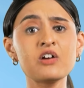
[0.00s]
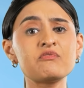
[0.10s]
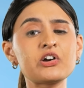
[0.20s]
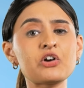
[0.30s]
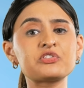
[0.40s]

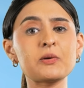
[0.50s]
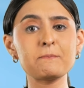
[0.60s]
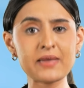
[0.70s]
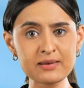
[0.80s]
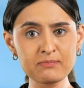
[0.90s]
One of the
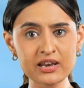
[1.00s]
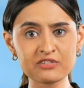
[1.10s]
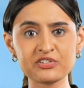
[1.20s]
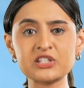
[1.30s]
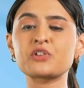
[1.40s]
main
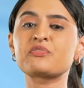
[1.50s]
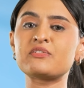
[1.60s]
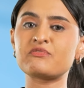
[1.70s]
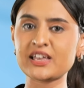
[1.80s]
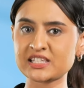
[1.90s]
benefits of
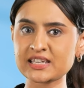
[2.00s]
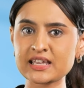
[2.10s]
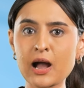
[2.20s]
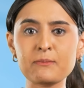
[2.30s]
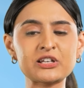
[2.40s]
investing
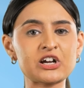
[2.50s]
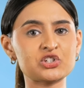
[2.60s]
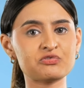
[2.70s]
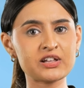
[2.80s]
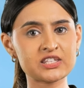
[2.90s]
in
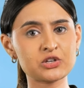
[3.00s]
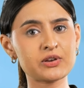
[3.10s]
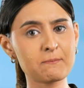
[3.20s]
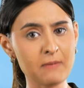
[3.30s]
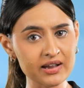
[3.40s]
arbitrage funds
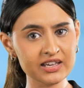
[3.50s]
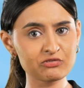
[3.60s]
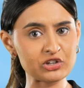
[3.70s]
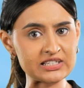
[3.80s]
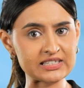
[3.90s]
during market
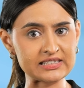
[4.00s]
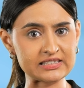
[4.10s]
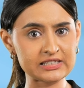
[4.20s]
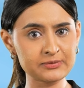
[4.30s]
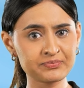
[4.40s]

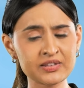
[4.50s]
volatility